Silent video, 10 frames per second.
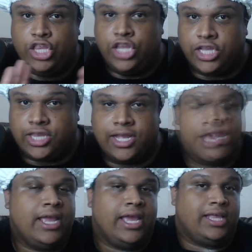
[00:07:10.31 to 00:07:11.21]

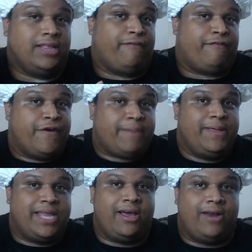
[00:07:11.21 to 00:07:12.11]
Nothing. And it freaked
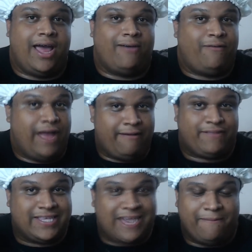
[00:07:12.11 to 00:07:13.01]
me the hell out
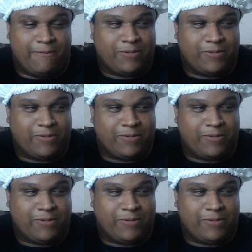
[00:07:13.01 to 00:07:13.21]
half the time.